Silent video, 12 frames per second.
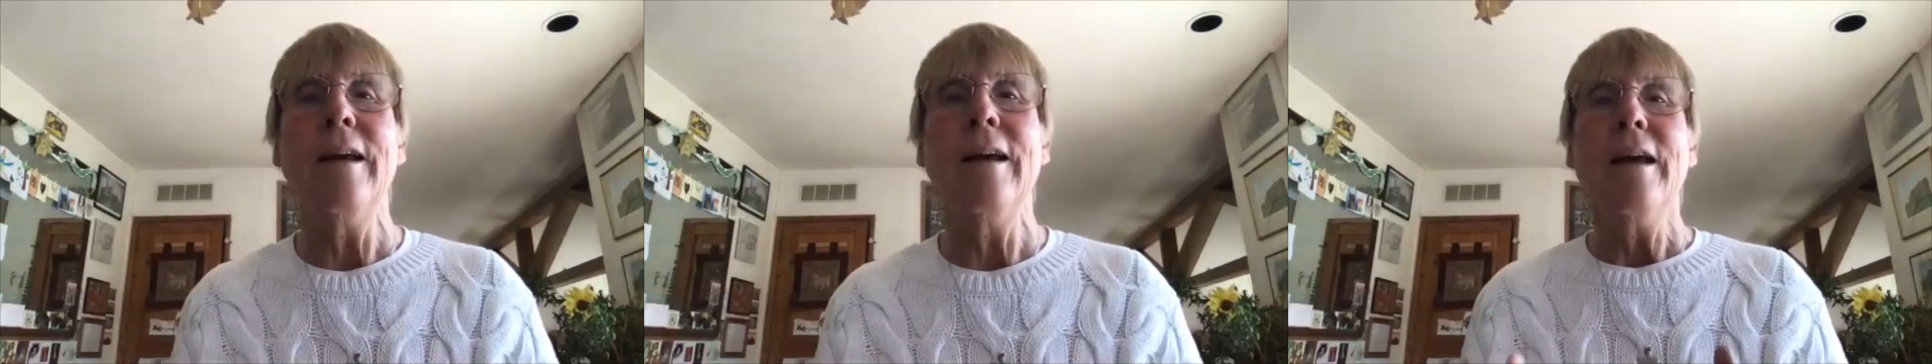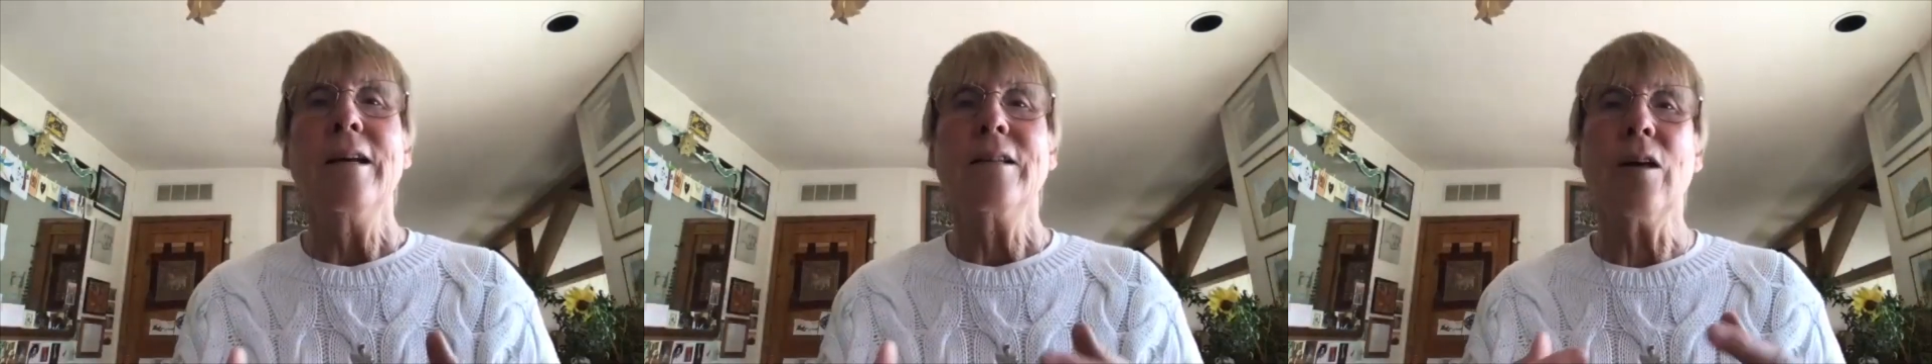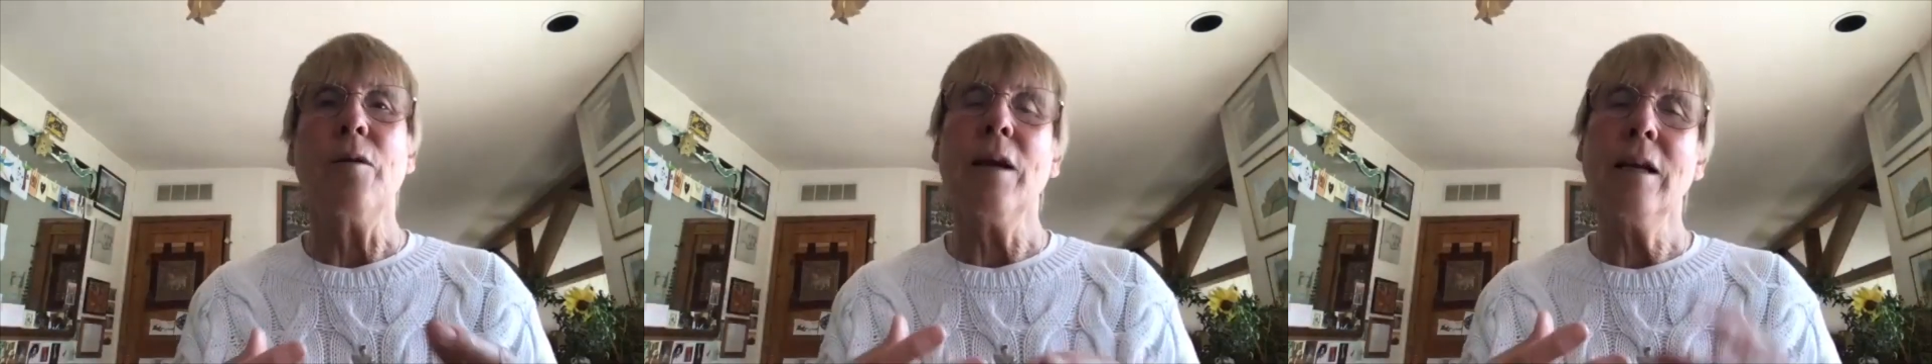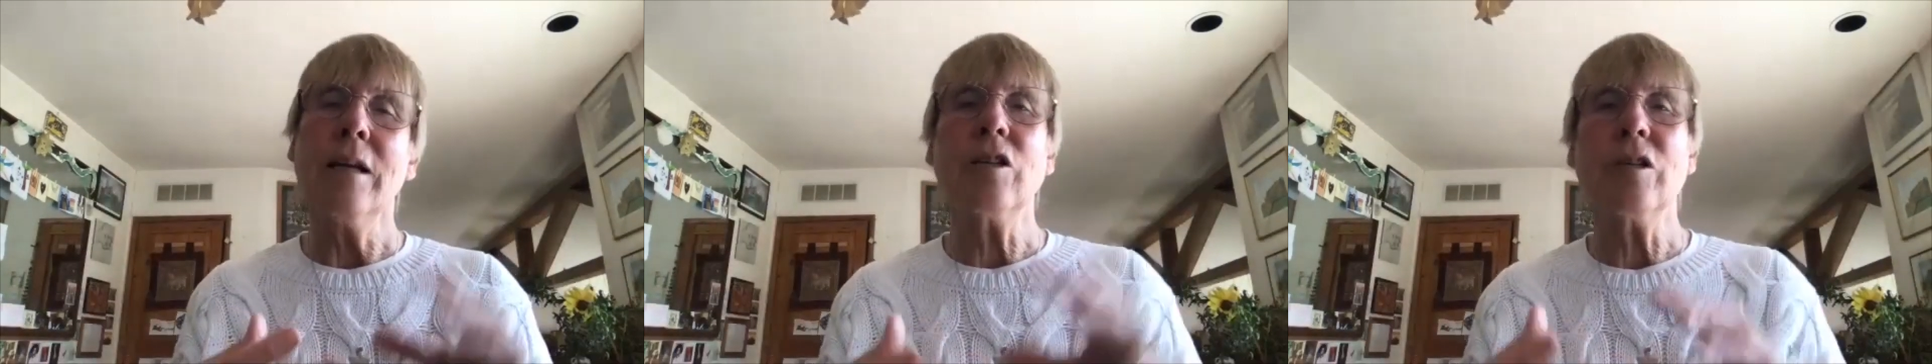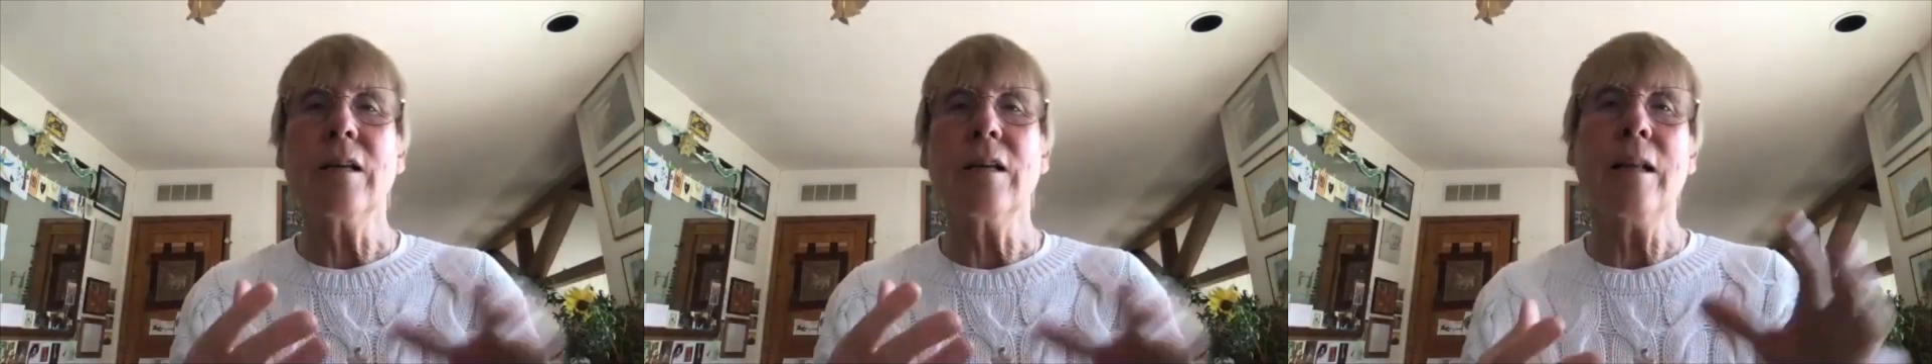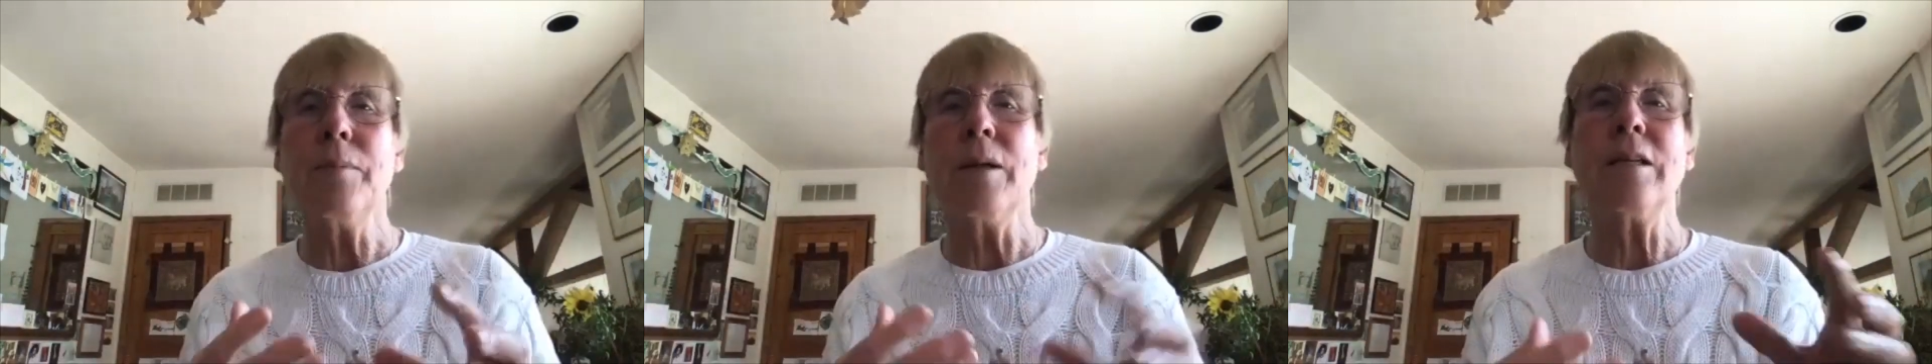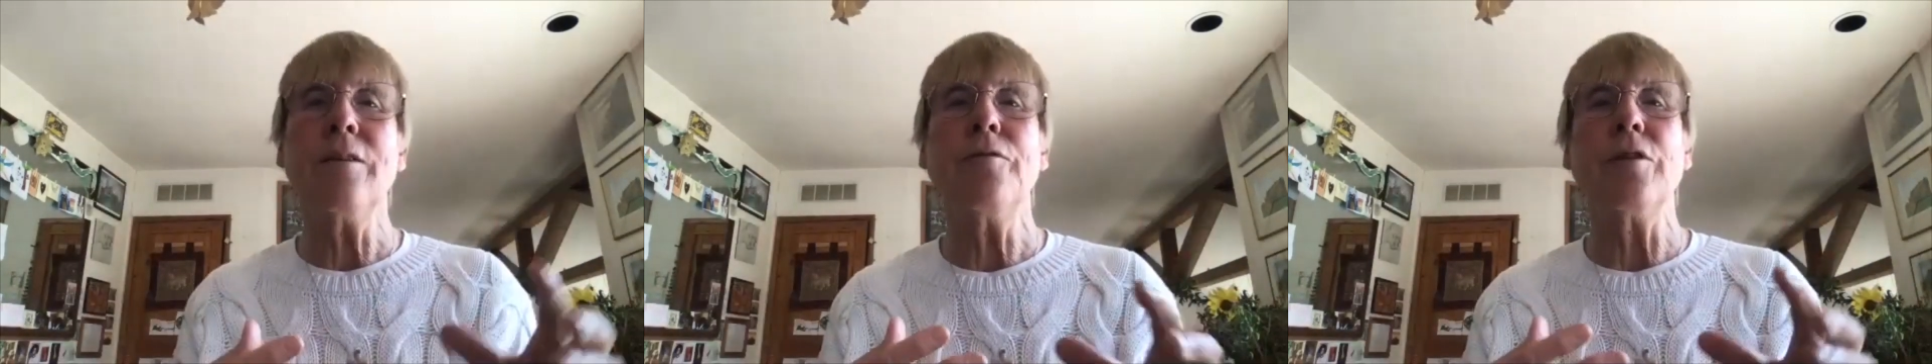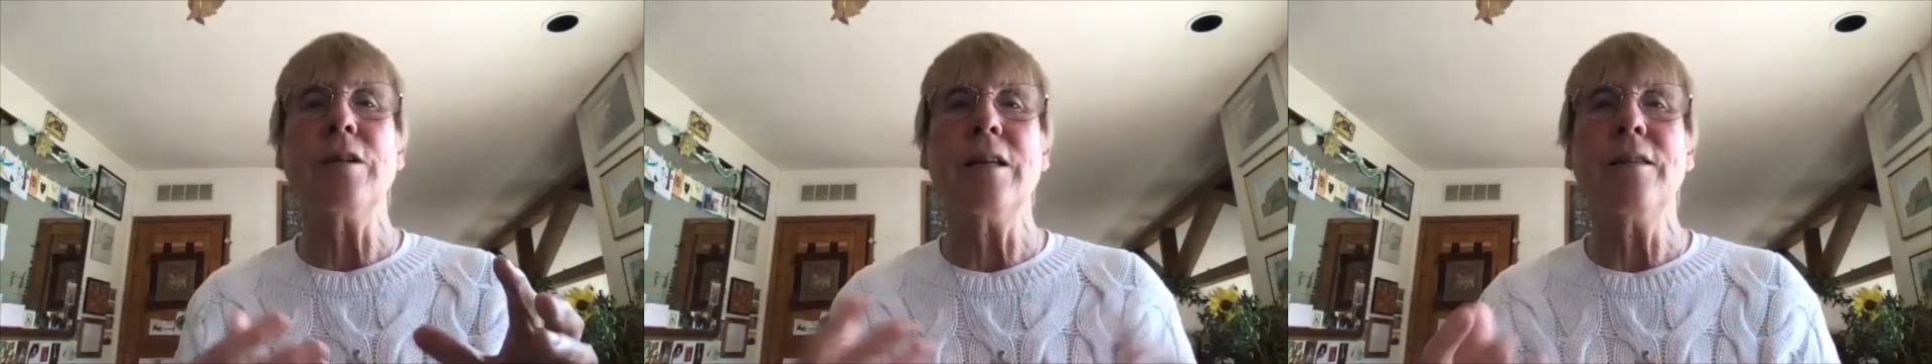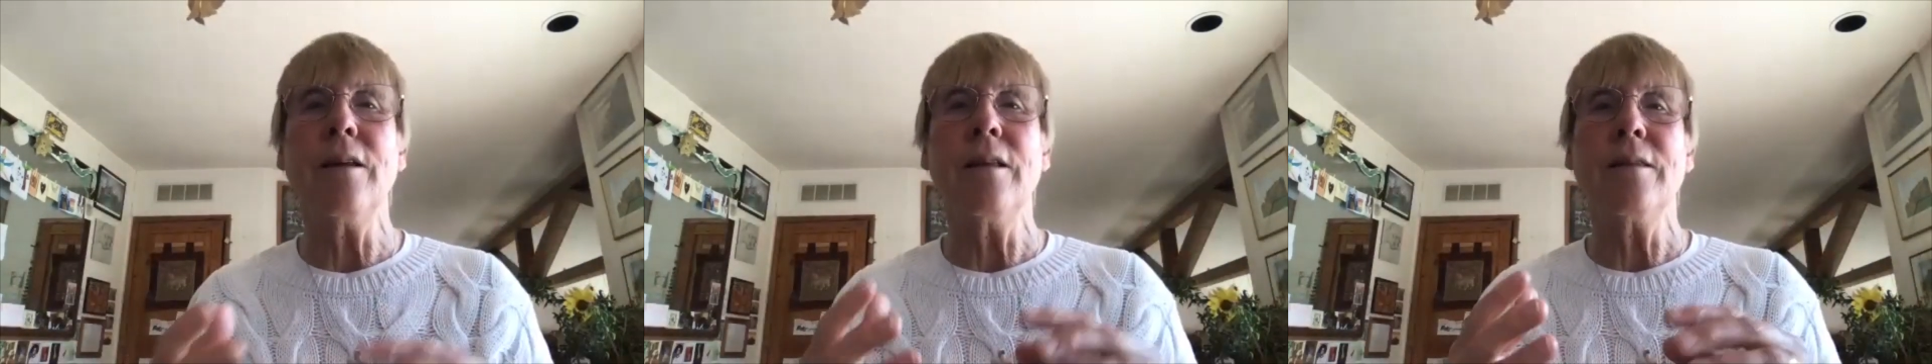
So English is a little bit different in